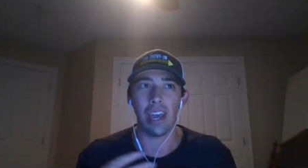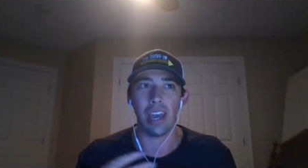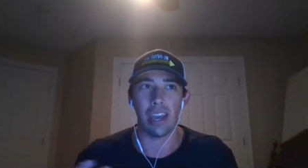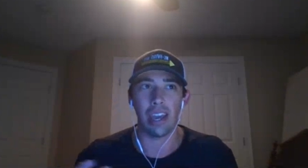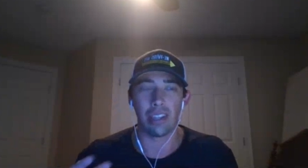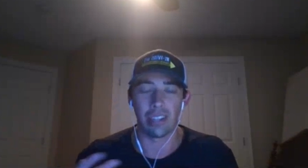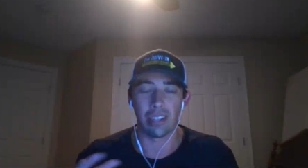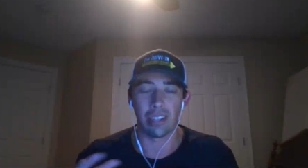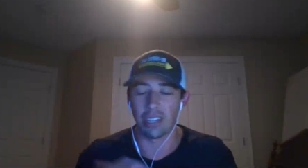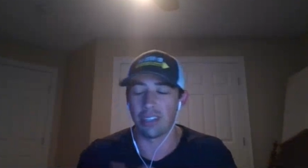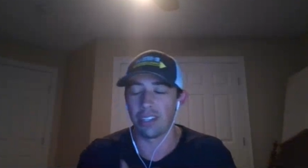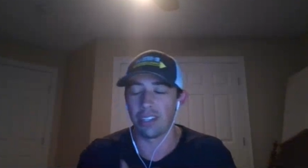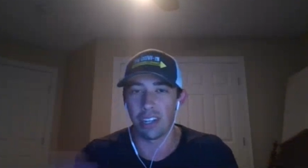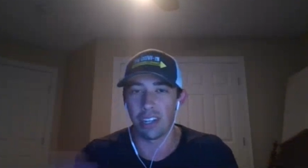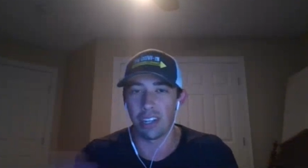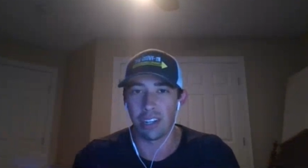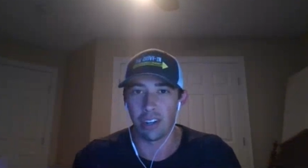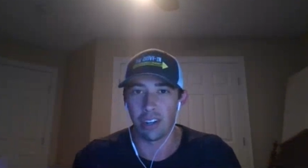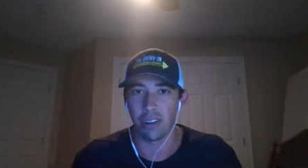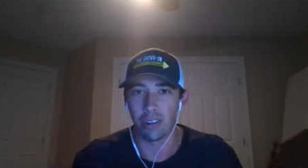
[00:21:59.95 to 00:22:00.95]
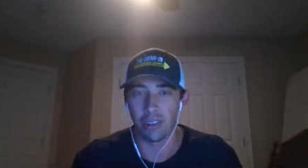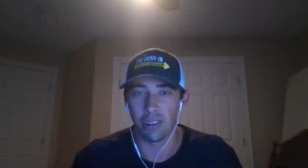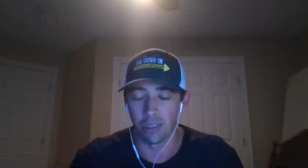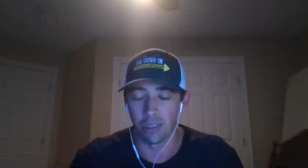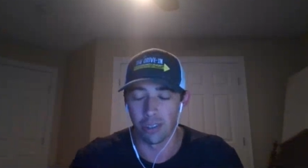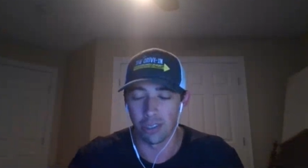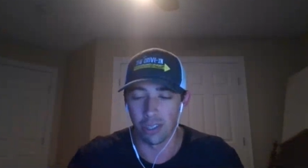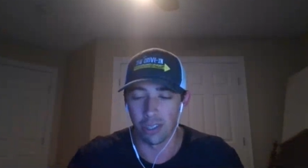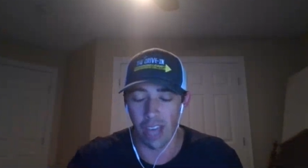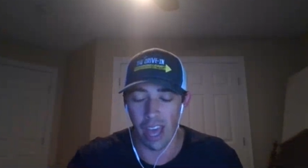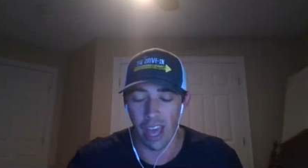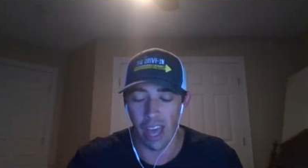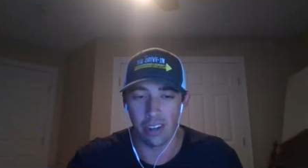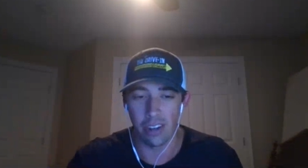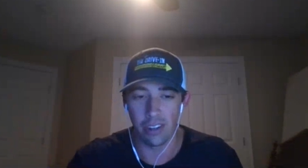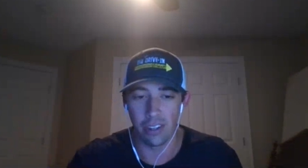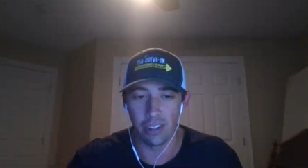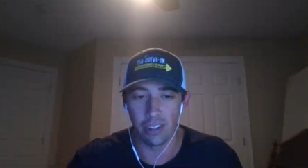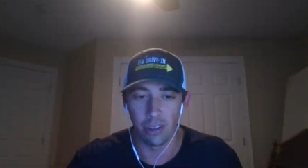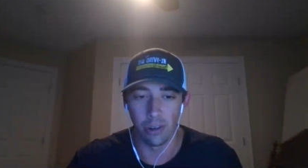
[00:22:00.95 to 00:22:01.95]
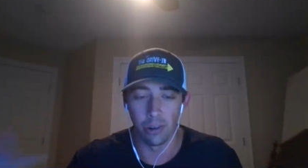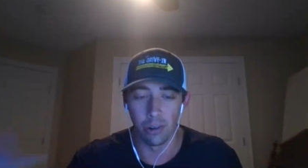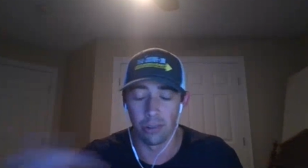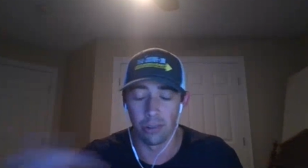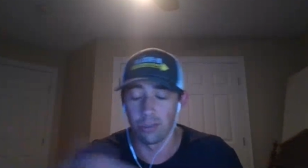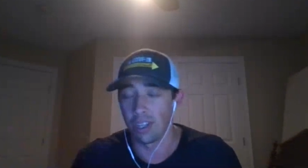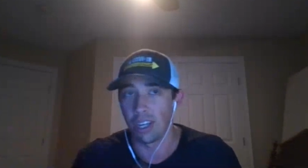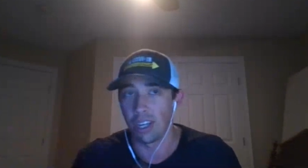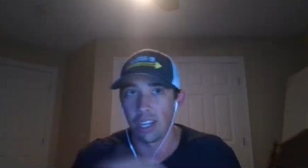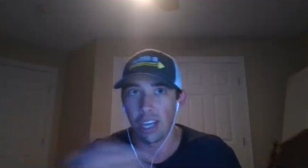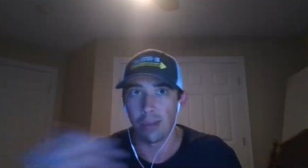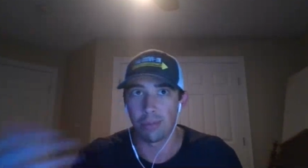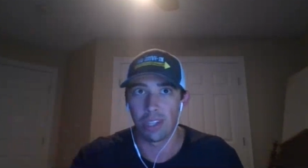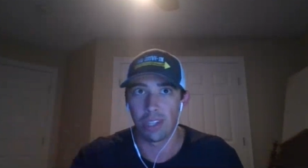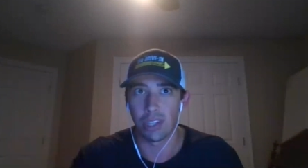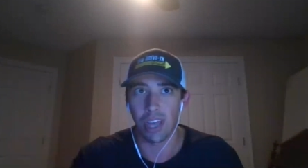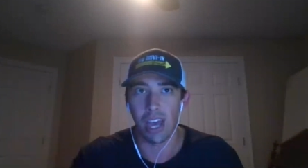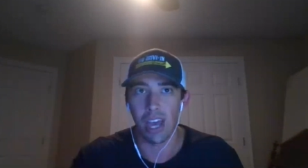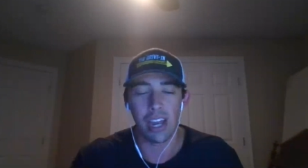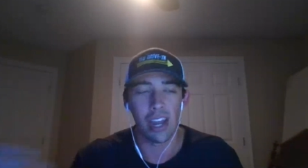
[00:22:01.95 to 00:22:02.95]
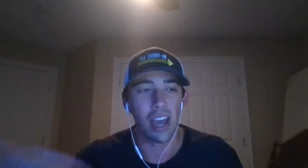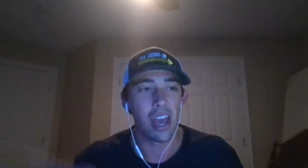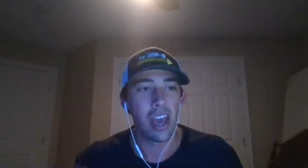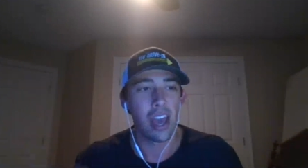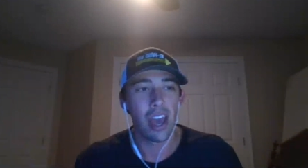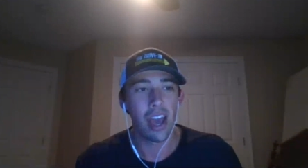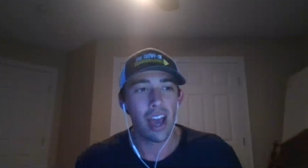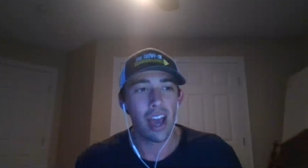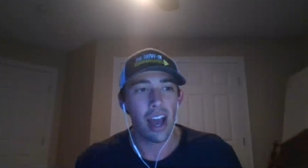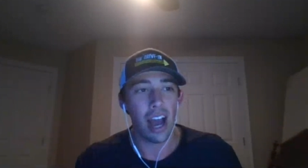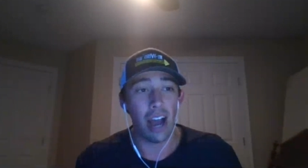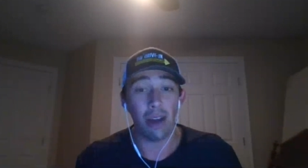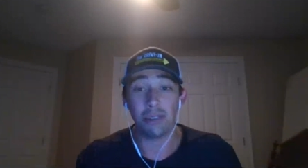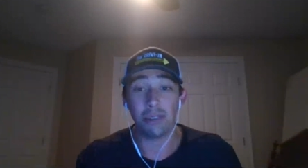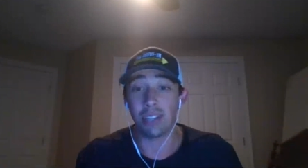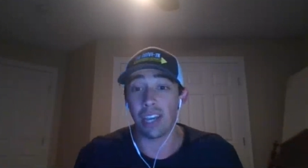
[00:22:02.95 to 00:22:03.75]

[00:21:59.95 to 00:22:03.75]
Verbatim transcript: and like leading her to the head or leading him to the head I was